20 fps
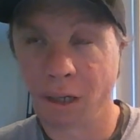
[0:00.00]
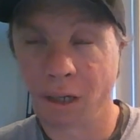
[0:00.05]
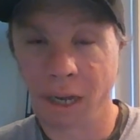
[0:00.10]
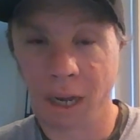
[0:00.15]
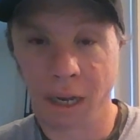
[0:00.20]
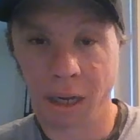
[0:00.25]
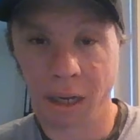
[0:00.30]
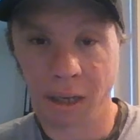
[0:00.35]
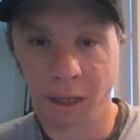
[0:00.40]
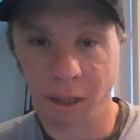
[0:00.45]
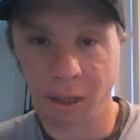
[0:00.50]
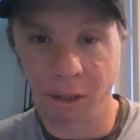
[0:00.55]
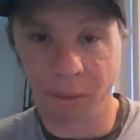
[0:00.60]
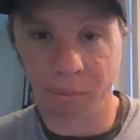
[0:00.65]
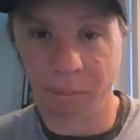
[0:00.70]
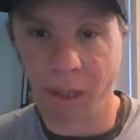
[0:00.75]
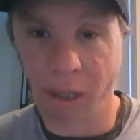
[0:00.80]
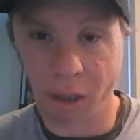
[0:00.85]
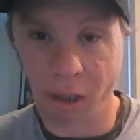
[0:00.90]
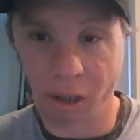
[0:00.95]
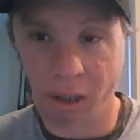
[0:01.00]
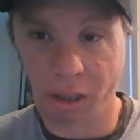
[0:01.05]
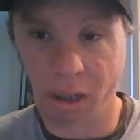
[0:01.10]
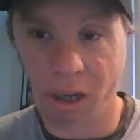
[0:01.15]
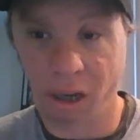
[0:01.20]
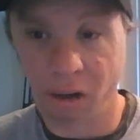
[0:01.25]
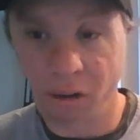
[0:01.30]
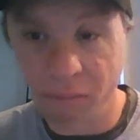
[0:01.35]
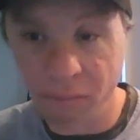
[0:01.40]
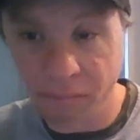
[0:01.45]
chance just to be
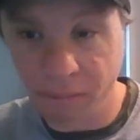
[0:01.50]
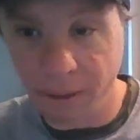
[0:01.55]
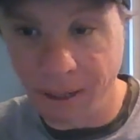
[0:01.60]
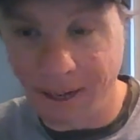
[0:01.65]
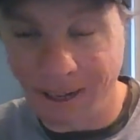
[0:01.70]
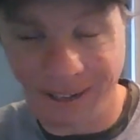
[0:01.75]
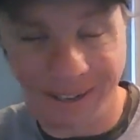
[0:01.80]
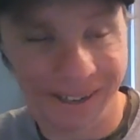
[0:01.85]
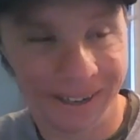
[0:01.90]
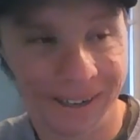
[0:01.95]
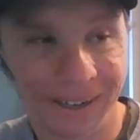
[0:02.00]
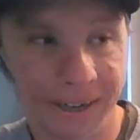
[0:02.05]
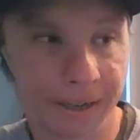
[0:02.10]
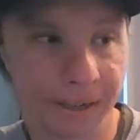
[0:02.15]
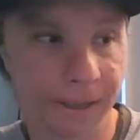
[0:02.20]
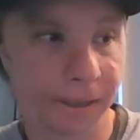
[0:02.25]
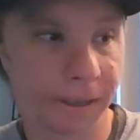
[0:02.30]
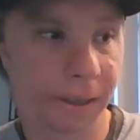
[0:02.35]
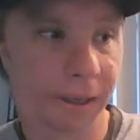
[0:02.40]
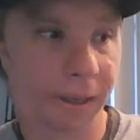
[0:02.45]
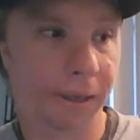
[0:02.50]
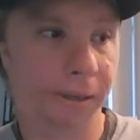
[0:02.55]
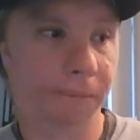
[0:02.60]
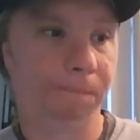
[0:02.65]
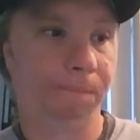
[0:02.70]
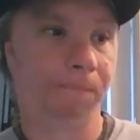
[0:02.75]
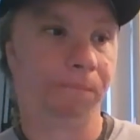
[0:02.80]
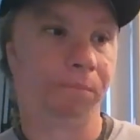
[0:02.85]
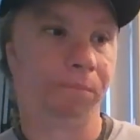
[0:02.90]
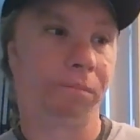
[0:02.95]
yourself. And a
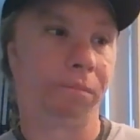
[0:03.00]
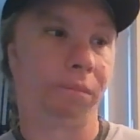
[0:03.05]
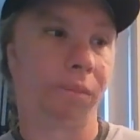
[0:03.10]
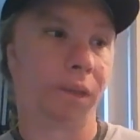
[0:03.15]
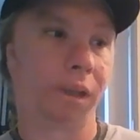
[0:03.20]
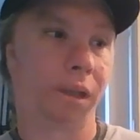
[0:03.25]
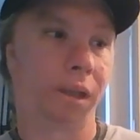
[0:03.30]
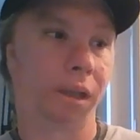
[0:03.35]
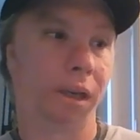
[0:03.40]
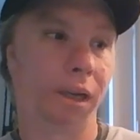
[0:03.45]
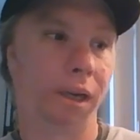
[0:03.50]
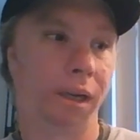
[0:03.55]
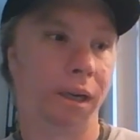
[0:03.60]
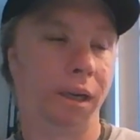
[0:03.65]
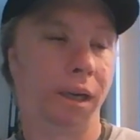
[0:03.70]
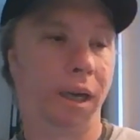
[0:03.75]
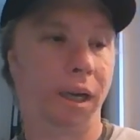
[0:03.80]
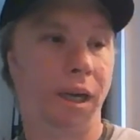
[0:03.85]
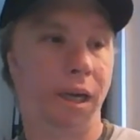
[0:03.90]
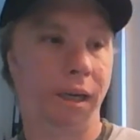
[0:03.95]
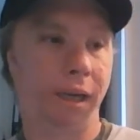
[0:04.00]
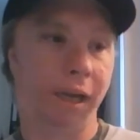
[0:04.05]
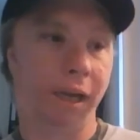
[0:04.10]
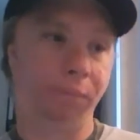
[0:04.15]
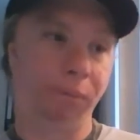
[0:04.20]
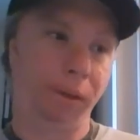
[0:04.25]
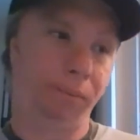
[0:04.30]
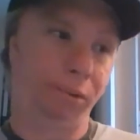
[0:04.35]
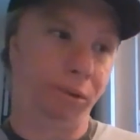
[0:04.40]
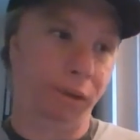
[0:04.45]
lot of
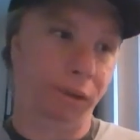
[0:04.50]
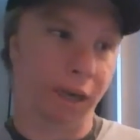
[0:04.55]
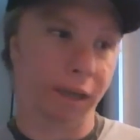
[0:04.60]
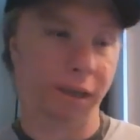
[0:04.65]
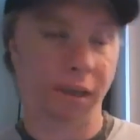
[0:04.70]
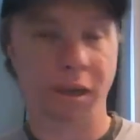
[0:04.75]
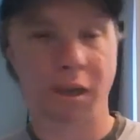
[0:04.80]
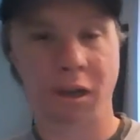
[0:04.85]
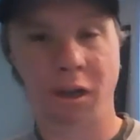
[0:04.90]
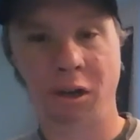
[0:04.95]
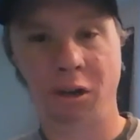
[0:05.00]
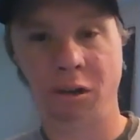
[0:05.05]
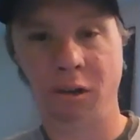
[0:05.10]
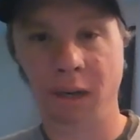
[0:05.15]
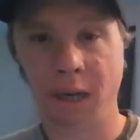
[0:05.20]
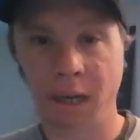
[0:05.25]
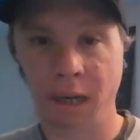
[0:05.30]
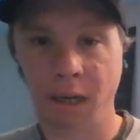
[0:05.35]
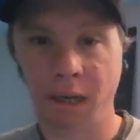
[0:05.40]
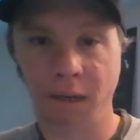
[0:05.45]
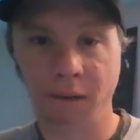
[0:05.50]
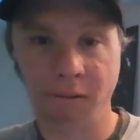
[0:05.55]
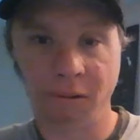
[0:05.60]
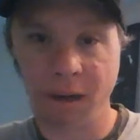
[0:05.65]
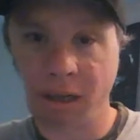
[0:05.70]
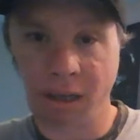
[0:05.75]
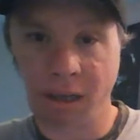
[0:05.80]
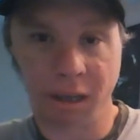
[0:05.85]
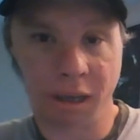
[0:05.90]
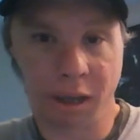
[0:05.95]
people out there, they
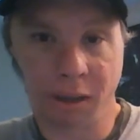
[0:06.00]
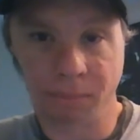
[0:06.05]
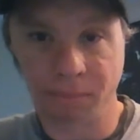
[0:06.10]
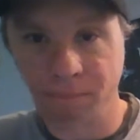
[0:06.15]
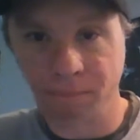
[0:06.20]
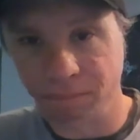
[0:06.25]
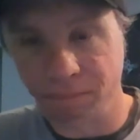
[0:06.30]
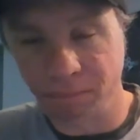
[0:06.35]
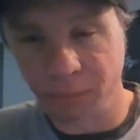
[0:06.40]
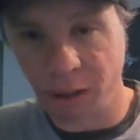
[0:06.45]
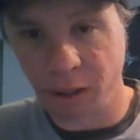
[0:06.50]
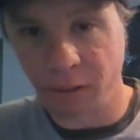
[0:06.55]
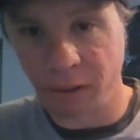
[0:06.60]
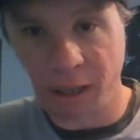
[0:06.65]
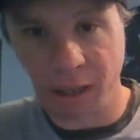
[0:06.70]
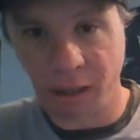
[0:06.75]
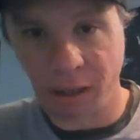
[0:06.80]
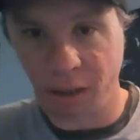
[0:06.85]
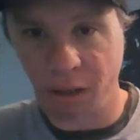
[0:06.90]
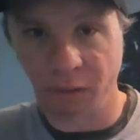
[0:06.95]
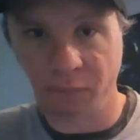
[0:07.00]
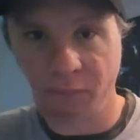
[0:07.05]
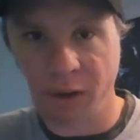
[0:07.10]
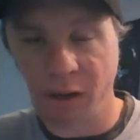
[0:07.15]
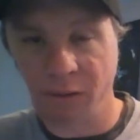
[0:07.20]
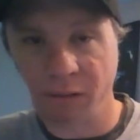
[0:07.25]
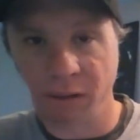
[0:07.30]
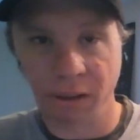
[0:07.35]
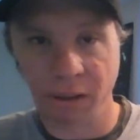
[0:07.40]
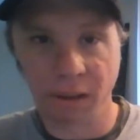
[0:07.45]
dress up as their
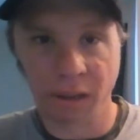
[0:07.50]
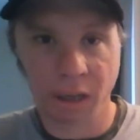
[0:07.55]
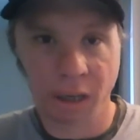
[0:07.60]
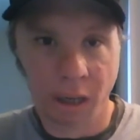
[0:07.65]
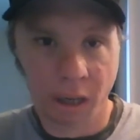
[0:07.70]
favorite